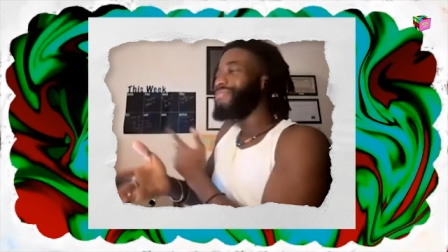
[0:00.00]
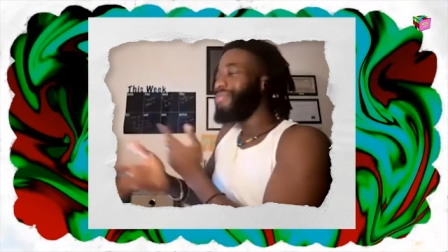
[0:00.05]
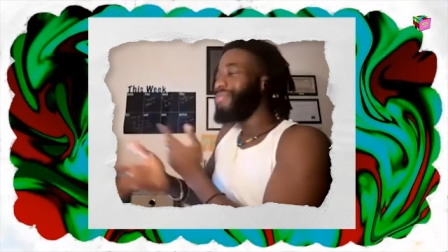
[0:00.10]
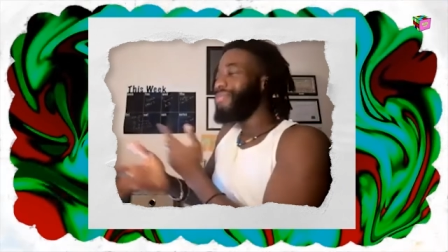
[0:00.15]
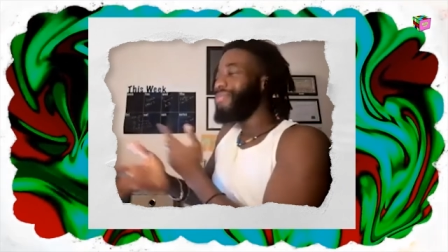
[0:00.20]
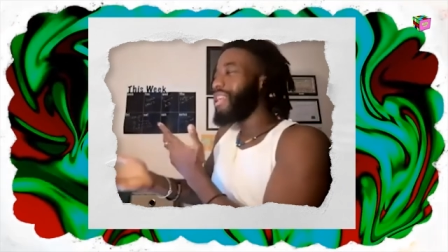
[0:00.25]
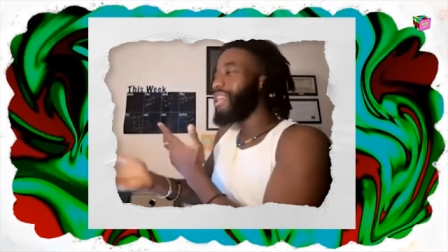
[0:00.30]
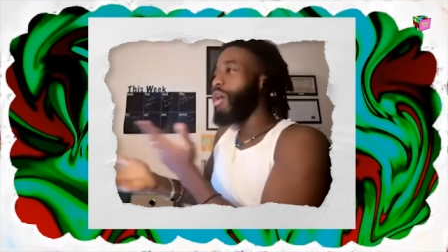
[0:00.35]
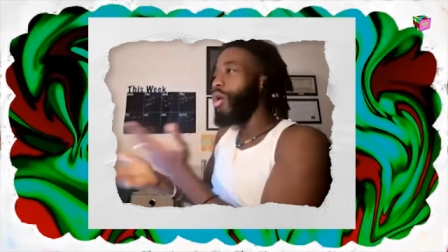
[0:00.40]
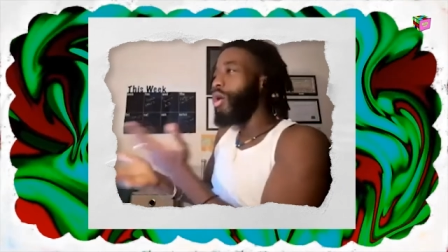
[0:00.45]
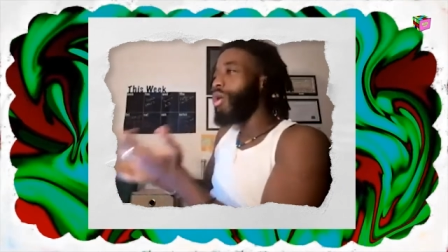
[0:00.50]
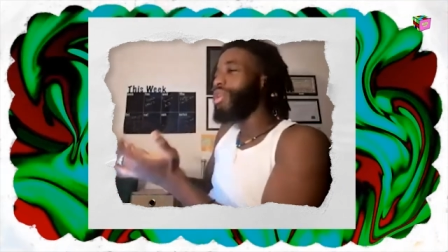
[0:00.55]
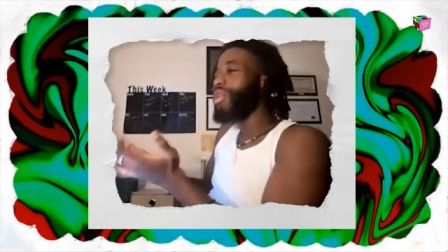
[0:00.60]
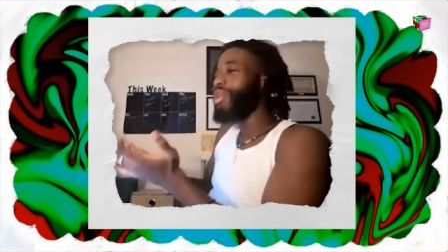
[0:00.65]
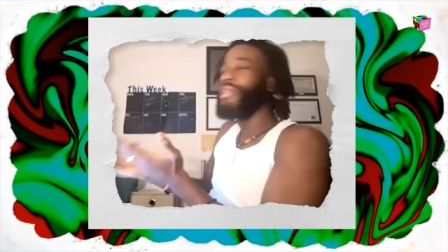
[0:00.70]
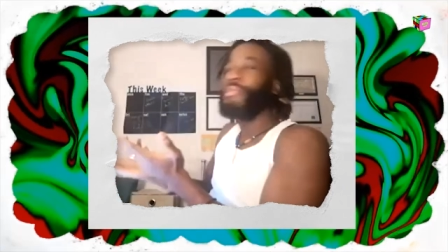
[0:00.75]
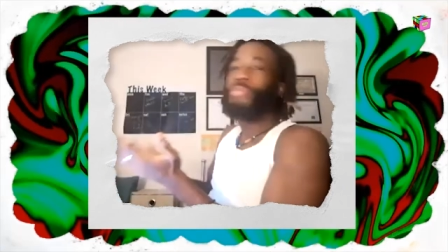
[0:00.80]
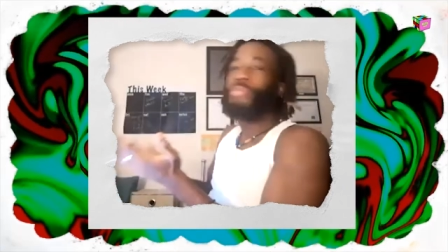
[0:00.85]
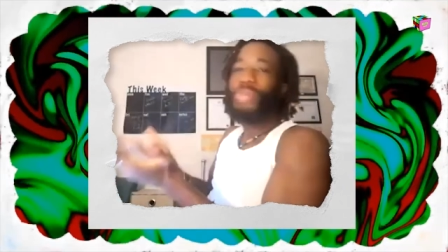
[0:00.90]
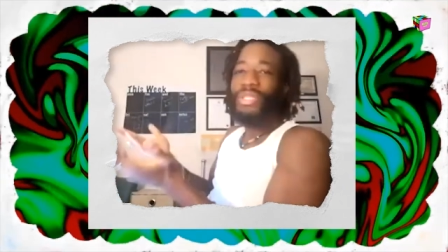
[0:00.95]
they're all in
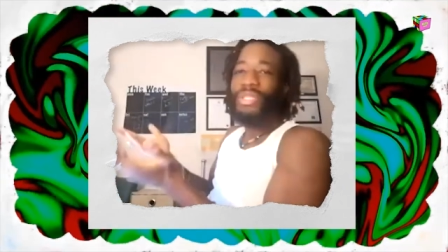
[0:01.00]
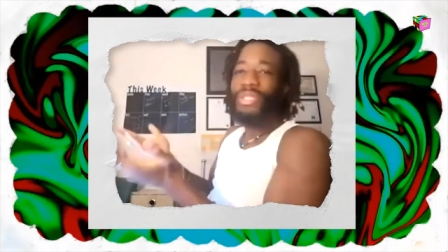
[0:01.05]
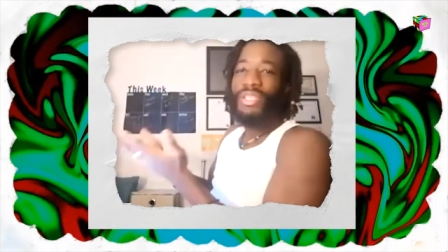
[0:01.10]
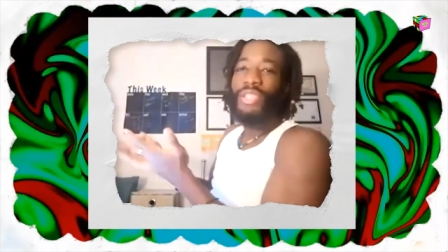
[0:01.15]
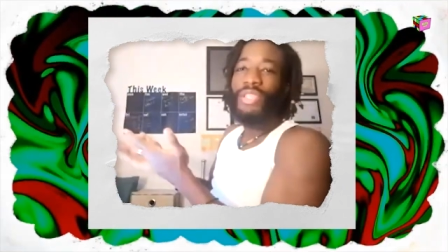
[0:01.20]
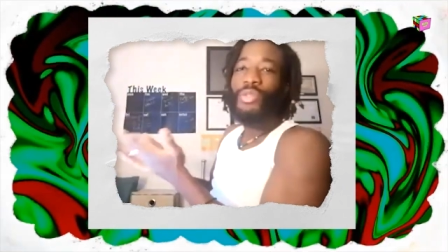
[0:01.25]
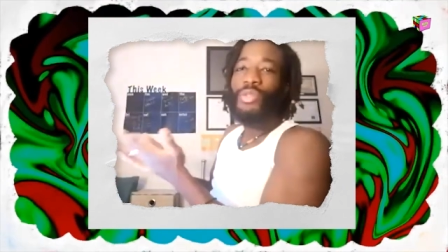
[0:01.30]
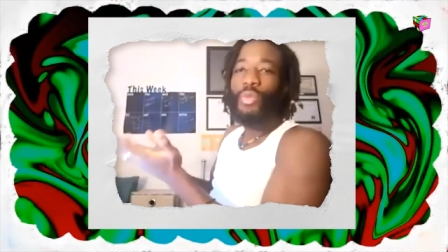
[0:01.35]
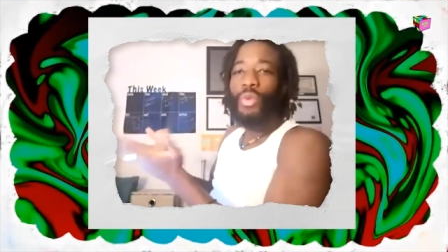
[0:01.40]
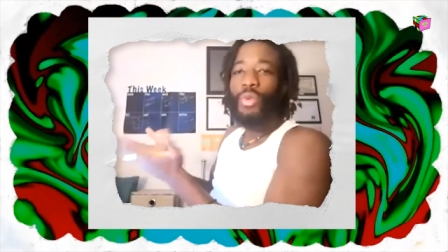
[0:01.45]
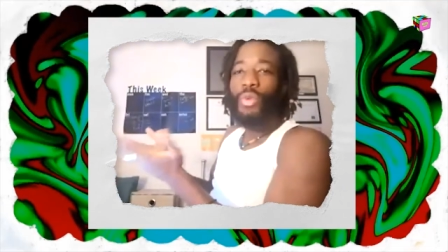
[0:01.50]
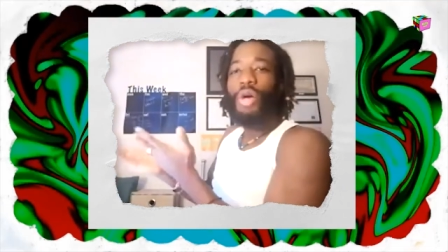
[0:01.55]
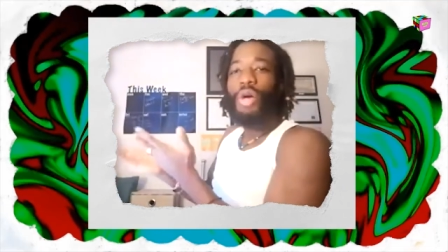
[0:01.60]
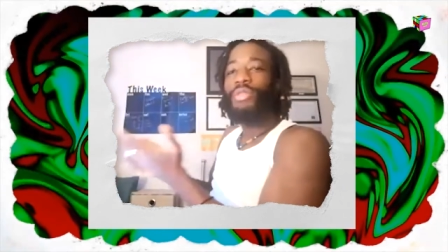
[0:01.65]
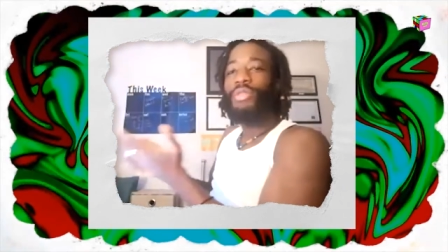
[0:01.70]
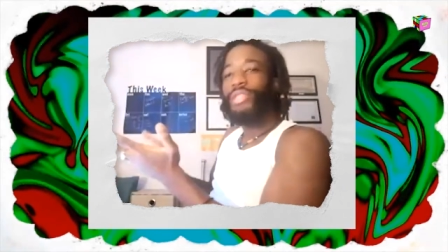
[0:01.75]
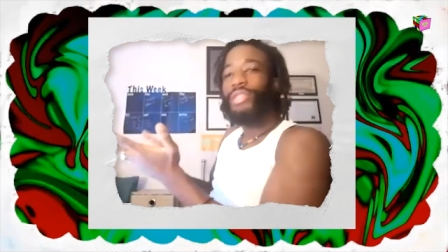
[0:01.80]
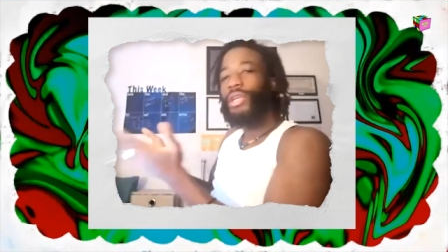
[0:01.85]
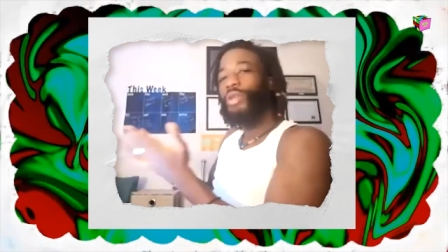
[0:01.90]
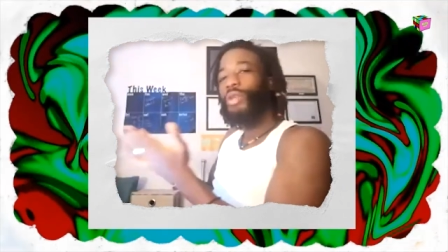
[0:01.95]
the business
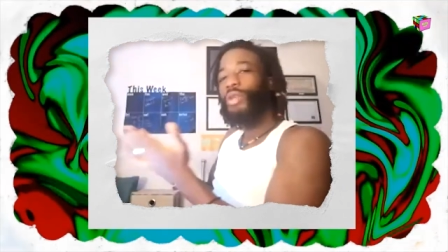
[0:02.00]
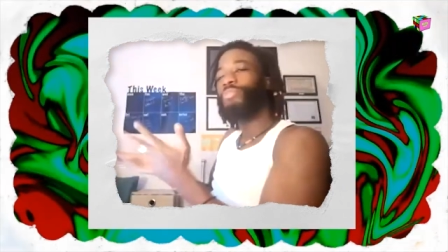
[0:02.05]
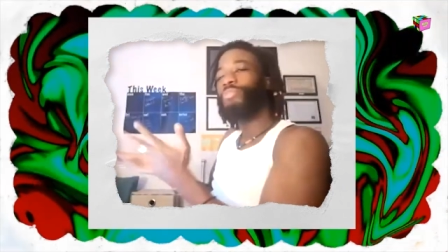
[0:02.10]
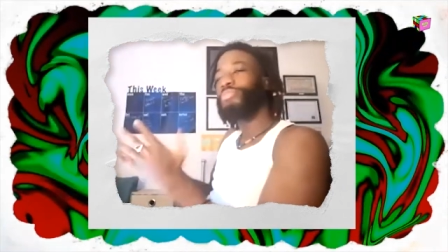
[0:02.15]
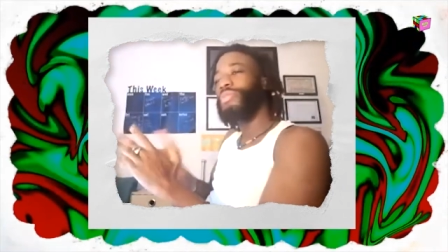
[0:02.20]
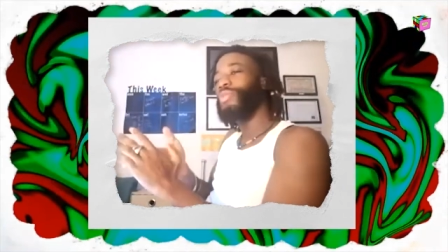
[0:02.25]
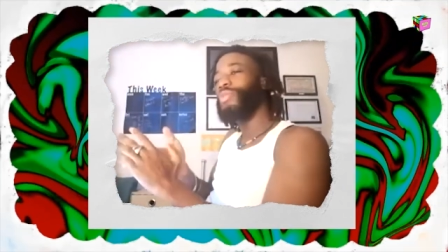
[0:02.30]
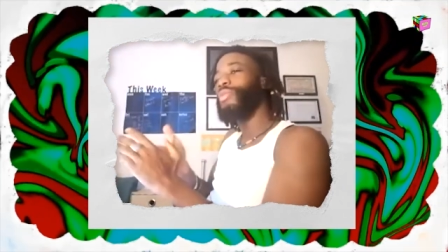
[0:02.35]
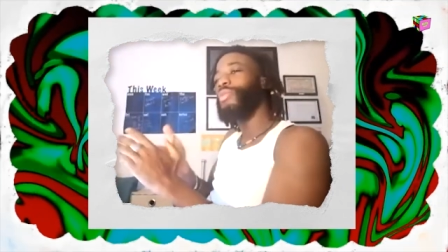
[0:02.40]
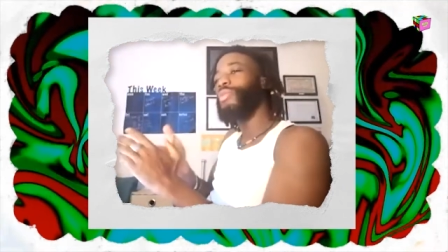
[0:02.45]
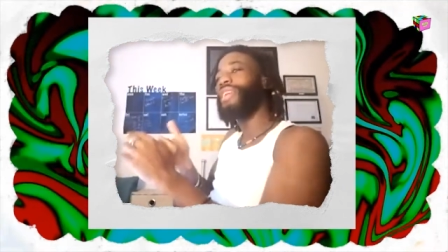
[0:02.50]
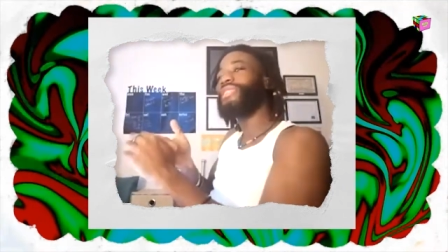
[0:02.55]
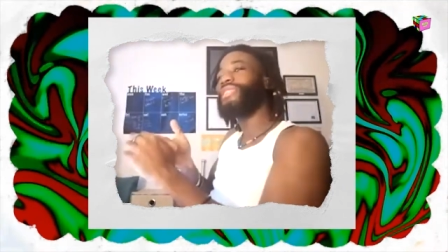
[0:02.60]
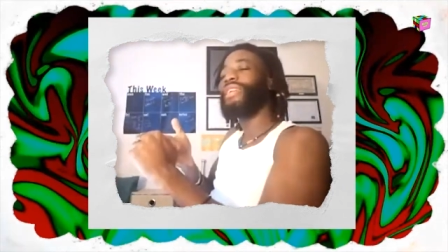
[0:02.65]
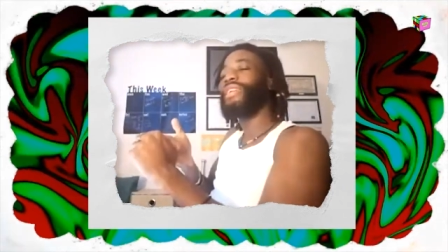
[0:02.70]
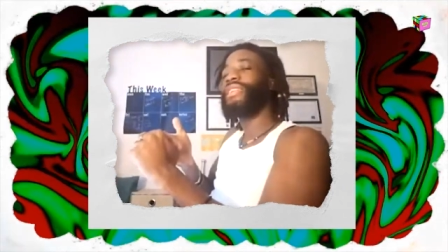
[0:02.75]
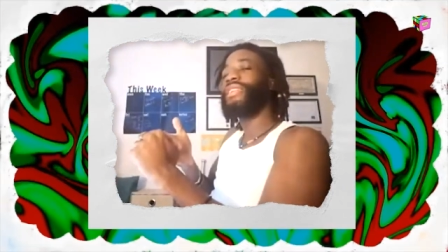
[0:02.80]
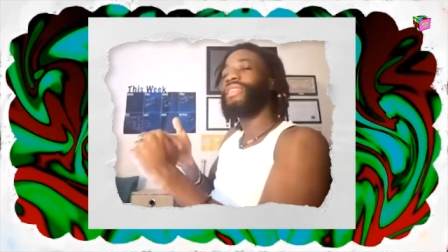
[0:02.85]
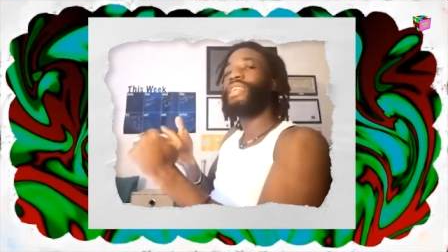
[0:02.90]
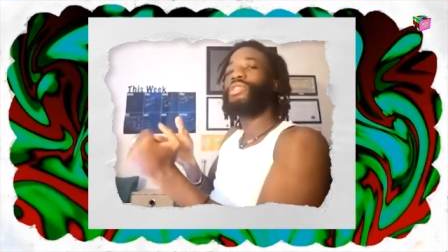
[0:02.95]
world, there would be ways
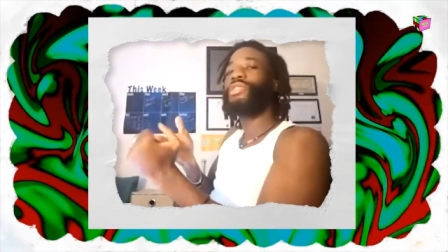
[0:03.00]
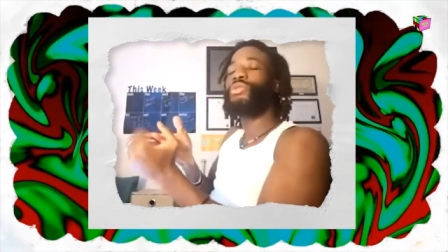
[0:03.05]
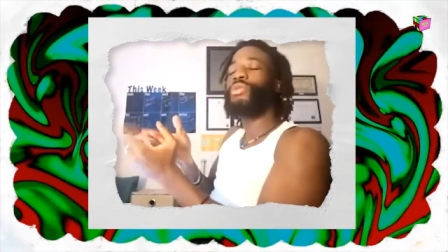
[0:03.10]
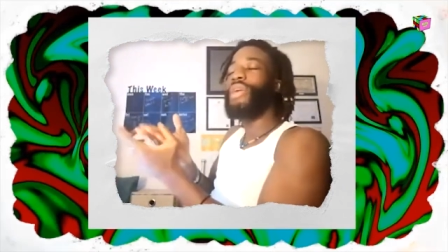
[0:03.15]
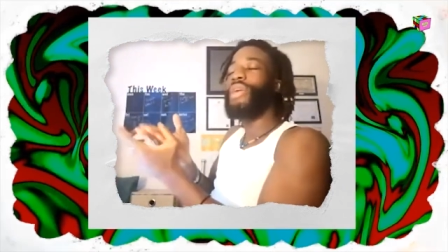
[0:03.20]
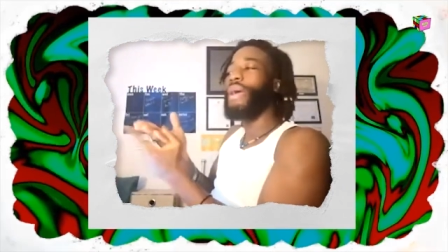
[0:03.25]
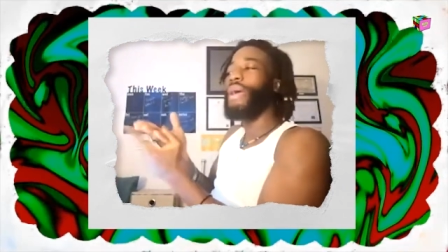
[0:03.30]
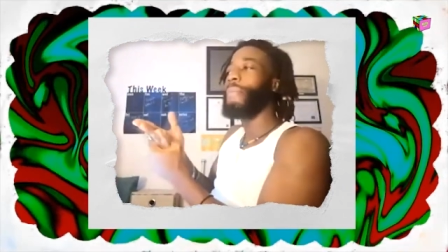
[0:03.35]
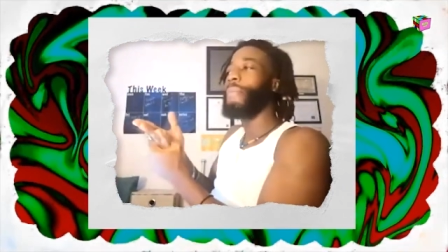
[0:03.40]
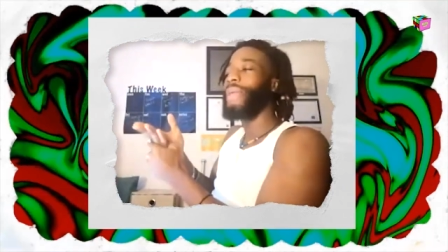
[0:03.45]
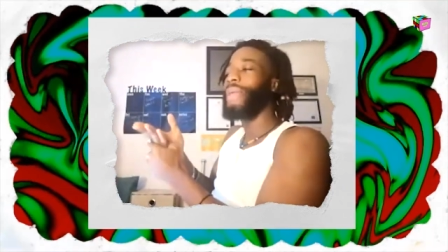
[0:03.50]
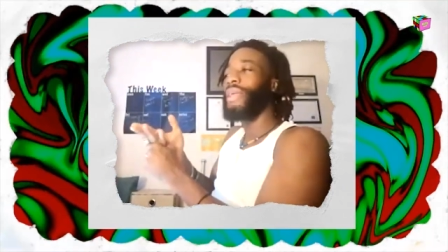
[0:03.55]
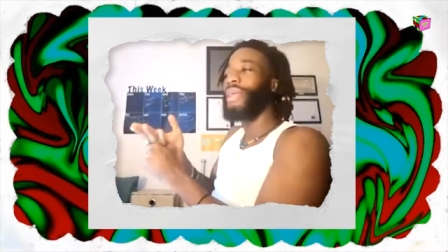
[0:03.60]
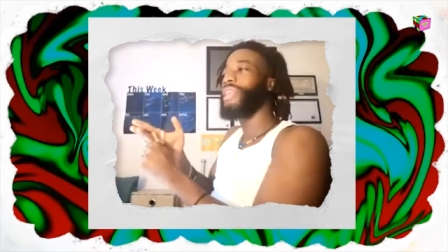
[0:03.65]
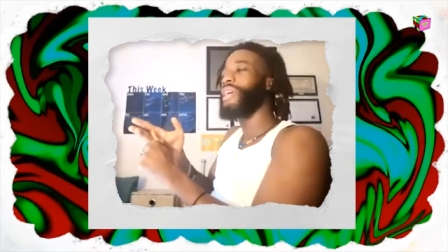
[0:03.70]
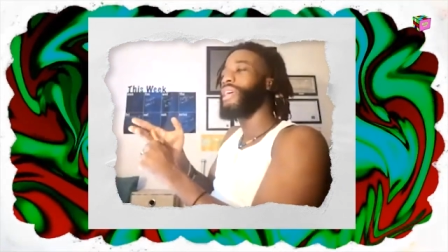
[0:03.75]
that they too can make.